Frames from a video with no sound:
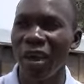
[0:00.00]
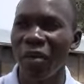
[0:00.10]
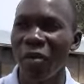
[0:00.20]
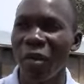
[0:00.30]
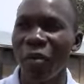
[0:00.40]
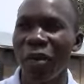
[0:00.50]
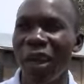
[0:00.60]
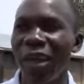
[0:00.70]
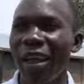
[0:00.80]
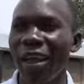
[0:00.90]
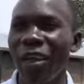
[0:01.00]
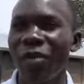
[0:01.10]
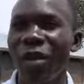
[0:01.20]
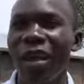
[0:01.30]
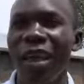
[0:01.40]
and we pray that
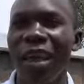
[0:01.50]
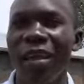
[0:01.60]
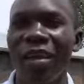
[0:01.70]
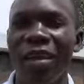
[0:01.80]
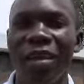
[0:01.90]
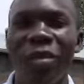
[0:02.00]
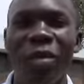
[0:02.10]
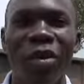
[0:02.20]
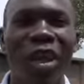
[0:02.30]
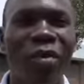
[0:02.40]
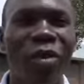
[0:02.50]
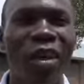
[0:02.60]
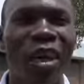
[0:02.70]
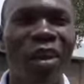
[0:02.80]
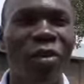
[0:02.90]
if again Build
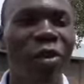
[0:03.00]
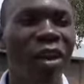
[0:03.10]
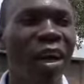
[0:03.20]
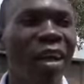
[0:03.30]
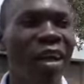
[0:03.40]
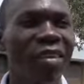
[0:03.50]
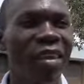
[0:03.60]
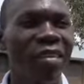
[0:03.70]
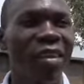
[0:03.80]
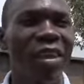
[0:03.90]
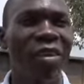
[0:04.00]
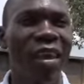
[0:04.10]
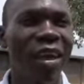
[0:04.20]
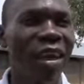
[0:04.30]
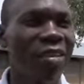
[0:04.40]
Africa could organize as it
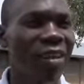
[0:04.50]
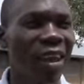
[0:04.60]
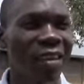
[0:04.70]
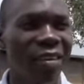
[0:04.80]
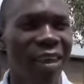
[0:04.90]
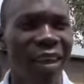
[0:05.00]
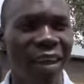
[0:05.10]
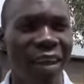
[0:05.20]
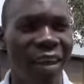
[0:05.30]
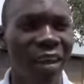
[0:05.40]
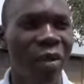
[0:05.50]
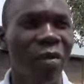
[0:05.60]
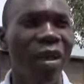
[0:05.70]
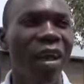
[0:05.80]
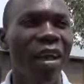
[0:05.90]
organized last year,
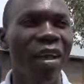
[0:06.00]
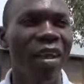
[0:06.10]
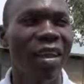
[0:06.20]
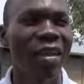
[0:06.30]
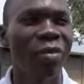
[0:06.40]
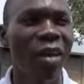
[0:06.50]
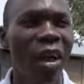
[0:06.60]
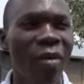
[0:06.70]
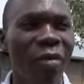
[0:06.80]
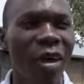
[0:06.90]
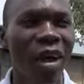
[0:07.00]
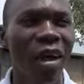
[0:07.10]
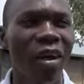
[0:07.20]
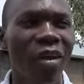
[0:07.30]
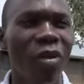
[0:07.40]
we had a
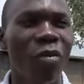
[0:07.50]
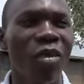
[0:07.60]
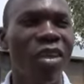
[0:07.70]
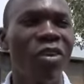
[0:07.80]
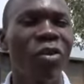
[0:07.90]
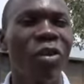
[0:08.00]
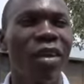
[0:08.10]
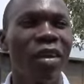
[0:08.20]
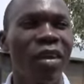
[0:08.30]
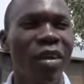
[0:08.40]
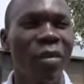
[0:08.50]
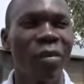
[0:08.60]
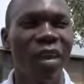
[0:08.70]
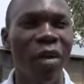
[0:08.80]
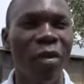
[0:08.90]
drama competition
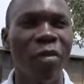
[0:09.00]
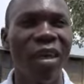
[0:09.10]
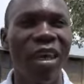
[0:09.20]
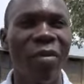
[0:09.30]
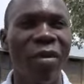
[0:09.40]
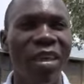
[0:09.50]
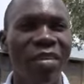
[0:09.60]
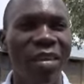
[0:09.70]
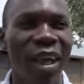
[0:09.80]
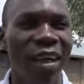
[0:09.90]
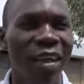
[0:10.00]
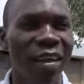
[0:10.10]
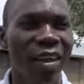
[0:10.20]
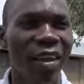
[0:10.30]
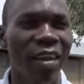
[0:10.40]
where we became the third
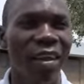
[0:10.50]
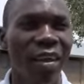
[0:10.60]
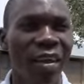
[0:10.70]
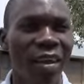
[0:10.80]
in